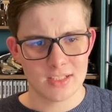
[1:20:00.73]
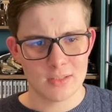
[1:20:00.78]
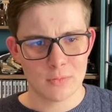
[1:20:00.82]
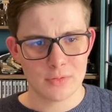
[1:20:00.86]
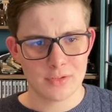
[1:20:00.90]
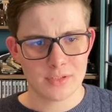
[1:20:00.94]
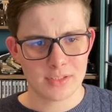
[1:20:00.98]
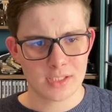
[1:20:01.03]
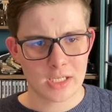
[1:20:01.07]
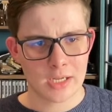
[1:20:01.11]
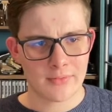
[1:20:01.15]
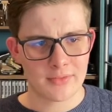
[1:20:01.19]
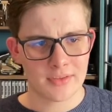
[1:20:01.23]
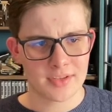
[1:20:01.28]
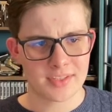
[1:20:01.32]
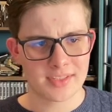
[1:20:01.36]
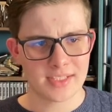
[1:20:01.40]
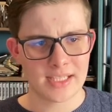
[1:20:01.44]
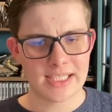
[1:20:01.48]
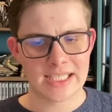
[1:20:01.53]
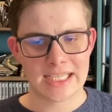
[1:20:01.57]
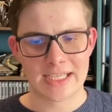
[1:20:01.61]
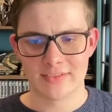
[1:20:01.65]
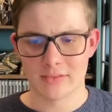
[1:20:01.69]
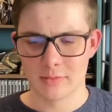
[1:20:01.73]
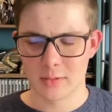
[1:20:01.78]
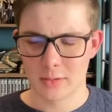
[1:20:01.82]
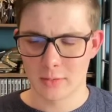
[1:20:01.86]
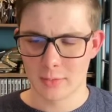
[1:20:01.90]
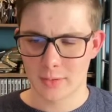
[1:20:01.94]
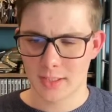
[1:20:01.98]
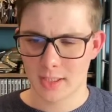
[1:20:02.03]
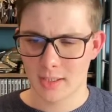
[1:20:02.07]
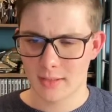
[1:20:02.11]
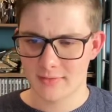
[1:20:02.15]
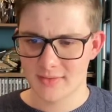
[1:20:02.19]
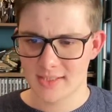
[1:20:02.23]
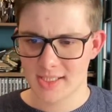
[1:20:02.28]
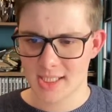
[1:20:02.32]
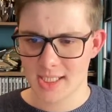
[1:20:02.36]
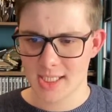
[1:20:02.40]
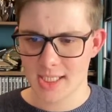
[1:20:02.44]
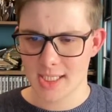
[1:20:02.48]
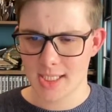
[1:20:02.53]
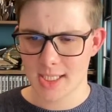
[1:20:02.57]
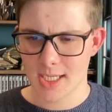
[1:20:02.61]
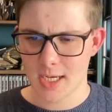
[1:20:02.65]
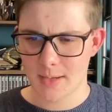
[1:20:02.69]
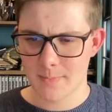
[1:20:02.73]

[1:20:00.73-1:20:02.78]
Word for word: It wouldn't cover the Sea Devil. It would cover the